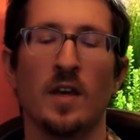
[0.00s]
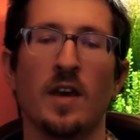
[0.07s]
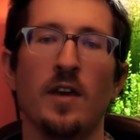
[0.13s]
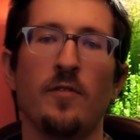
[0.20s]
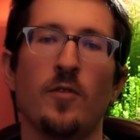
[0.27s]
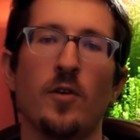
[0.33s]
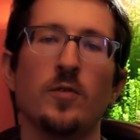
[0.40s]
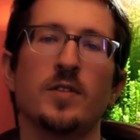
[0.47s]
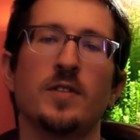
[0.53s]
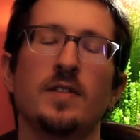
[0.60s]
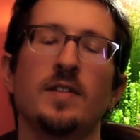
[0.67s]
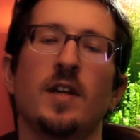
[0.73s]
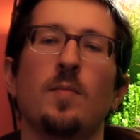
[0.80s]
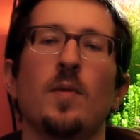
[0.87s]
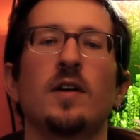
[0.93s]
Hey folks,
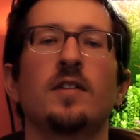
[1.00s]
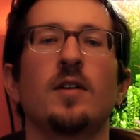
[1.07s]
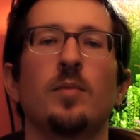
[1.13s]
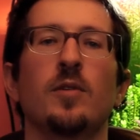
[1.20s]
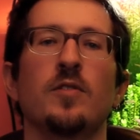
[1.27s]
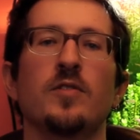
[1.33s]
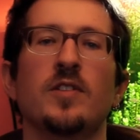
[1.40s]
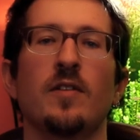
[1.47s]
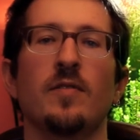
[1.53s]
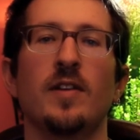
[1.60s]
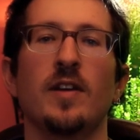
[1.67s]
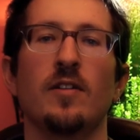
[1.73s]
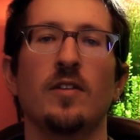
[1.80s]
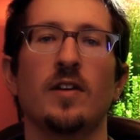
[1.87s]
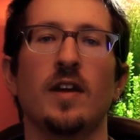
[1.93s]
Nick Mock zero zero seven
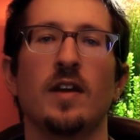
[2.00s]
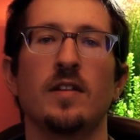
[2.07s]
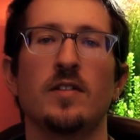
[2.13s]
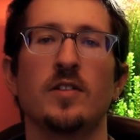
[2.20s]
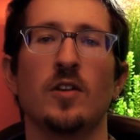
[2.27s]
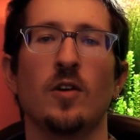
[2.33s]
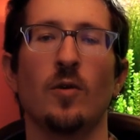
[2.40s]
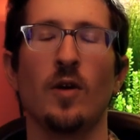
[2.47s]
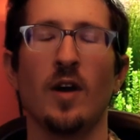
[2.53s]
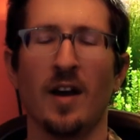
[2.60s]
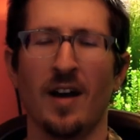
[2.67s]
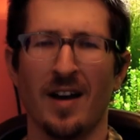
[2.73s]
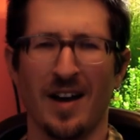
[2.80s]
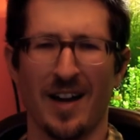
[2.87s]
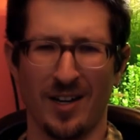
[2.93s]
here again. So
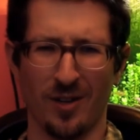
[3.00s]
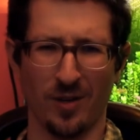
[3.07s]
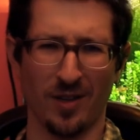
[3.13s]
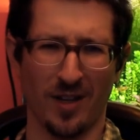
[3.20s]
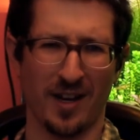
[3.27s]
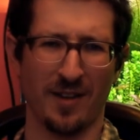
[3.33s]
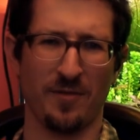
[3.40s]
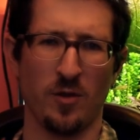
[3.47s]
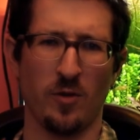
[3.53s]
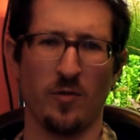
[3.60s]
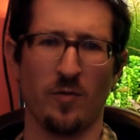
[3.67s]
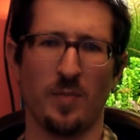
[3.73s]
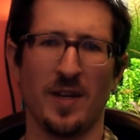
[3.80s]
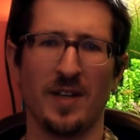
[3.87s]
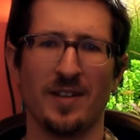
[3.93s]
I know a lot of you
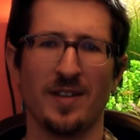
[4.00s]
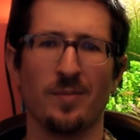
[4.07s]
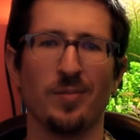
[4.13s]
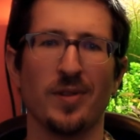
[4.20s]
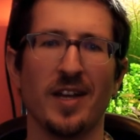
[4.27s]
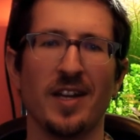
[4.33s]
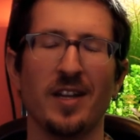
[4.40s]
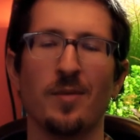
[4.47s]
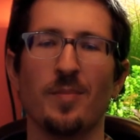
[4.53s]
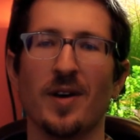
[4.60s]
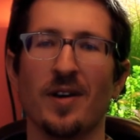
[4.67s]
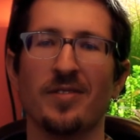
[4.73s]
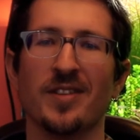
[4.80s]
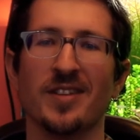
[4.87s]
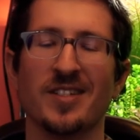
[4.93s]
have been complaining
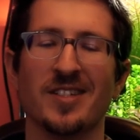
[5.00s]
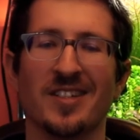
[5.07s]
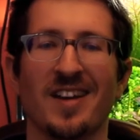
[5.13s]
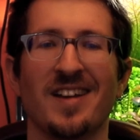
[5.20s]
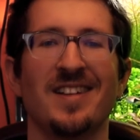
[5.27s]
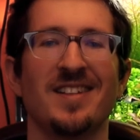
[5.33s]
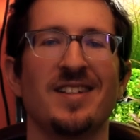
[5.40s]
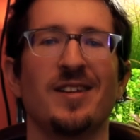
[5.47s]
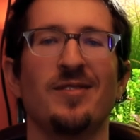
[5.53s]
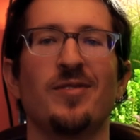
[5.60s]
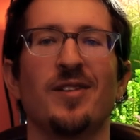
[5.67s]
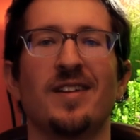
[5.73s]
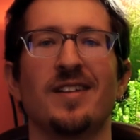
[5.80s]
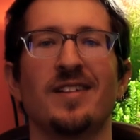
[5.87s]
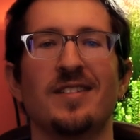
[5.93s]
about the
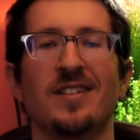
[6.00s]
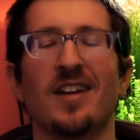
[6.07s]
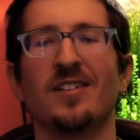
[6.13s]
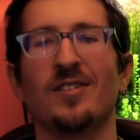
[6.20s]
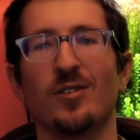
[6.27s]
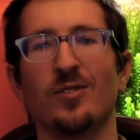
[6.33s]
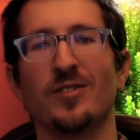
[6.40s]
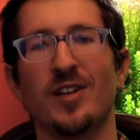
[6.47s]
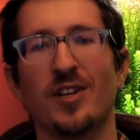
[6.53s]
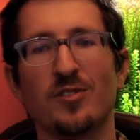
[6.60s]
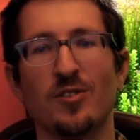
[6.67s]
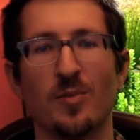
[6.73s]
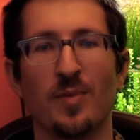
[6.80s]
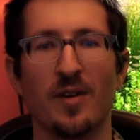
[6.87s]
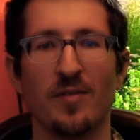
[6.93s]
scientific and technical
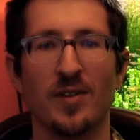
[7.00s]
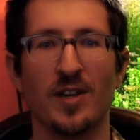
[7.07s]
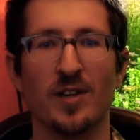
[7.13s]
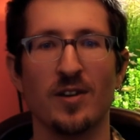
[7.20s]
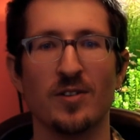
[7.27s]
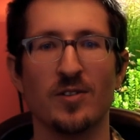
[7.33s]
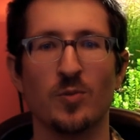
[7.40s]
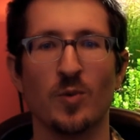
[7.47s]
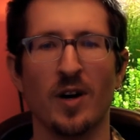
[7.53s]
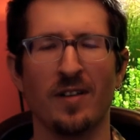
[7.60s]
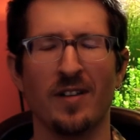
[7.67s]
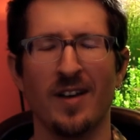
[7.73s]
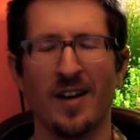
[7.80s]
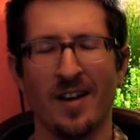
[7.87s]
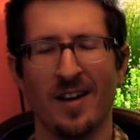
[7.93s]
nature of my videos.
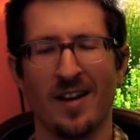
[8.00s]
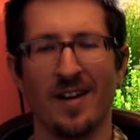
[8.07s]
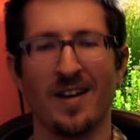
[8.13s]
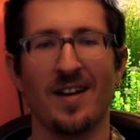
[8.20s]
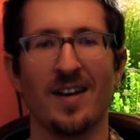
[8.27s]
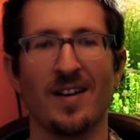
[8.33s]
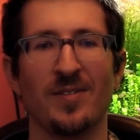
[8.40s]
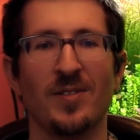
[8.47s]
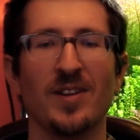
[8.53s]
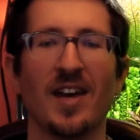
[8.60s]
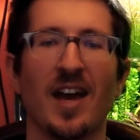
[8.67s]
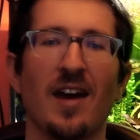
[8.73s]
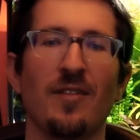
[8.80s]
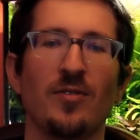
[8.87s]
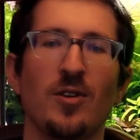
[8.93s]
Well, I think
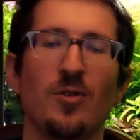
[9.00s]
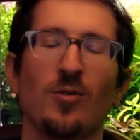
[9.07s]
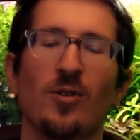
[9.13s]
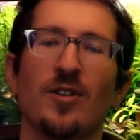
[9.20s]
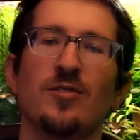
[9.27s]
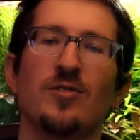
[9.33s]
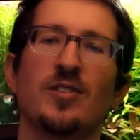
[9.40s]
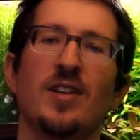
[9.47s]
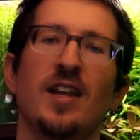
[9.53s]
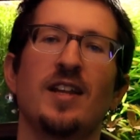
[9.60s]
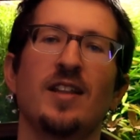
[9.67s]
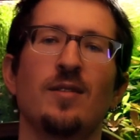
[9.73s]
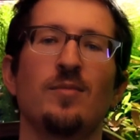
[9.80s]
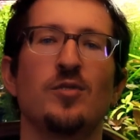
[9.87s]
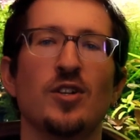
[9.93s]
half of you are
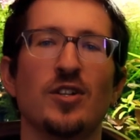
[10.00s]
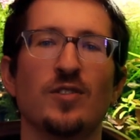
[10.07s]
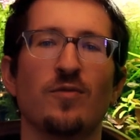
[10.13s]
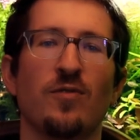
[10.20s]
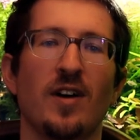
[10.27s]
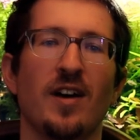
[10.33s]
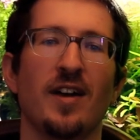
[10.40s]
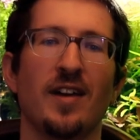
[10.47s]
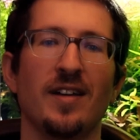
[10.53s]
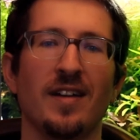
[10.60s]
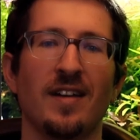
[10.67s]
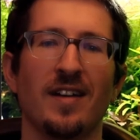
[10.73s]
understanding them just fine.